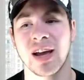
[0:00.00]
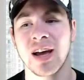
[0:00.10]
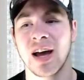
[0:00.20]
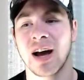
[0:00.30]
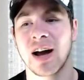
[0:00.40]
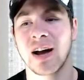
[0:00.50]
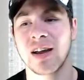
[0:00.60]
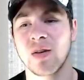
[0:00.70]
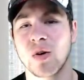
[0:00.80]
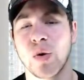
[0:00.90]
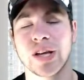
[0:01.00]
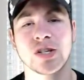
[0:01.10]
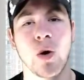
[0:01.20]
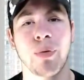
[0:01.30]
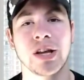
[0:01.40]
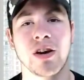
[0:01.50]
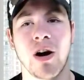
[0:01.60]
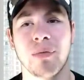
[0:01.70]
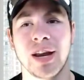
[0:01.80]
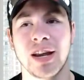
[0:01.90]
you know, quickscoping
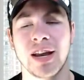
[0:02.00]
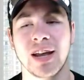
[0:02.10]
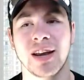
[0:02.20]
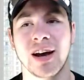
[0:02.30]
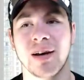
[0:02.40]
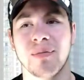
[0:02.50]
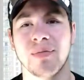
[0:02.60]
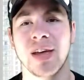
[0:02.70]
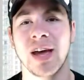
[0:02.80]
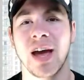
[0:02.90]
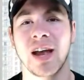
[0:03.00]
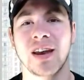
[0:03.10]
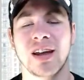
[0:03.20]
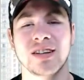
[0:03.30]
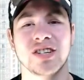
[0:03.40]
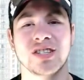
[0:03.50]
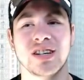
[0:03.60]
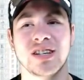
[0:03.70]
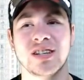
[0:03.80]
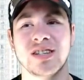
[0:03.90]
dominated. And it
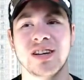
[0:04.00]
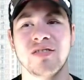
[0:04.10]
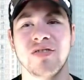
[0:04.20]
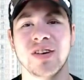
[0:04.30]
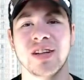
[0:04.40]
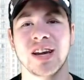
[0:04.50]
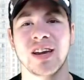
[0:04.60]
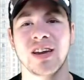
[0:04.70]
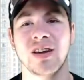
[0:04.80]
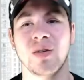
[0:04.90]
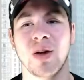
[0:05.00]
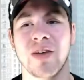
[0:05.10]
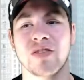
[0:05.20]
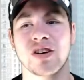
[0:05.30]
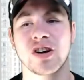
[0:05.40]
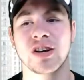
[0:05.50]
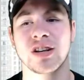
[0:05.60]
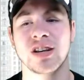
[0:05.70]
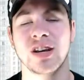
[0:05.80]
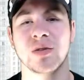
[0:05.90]
just didn't feel like you ever could,
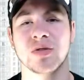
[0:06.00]
you know,